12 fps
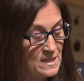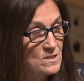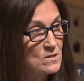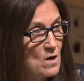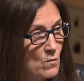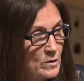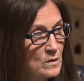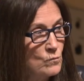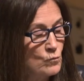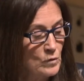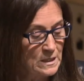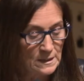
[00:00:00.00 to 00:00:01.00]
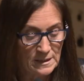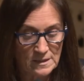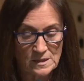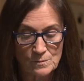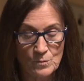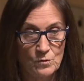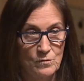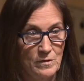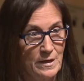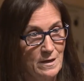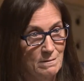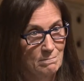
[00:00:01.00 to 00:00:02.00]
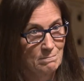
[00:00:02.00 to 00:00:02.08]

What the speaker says: is going really smoothly.